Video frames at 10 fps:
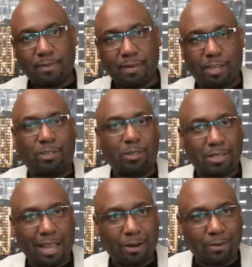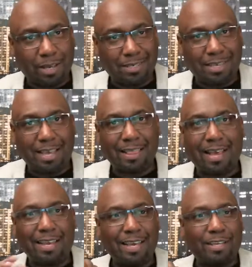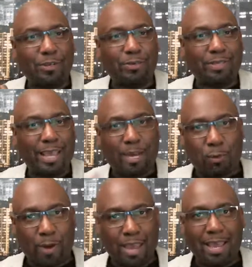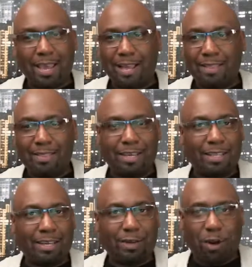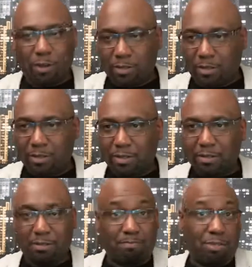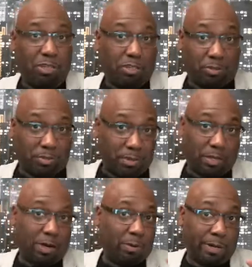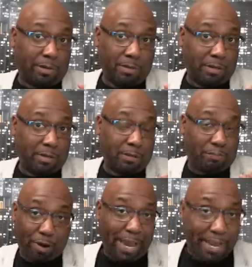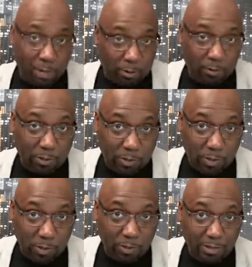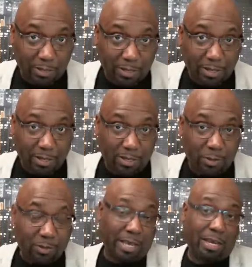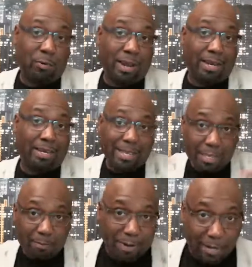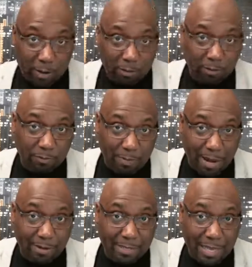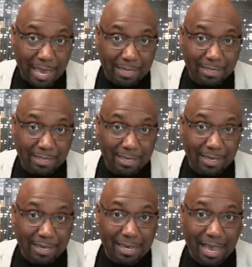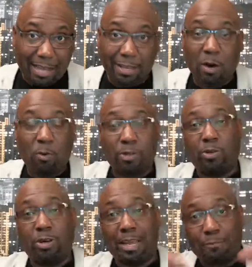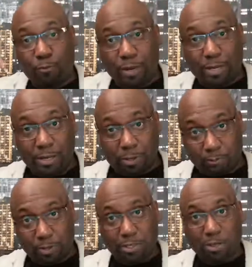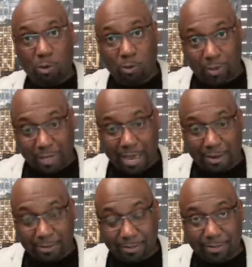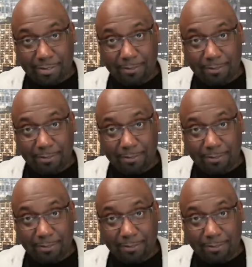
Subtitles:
It's just like how they say that you take away the, God, the you take away the praying out of the school, you take away the discipline out of the parents' hands, and now what you're left with somewhat with chaos,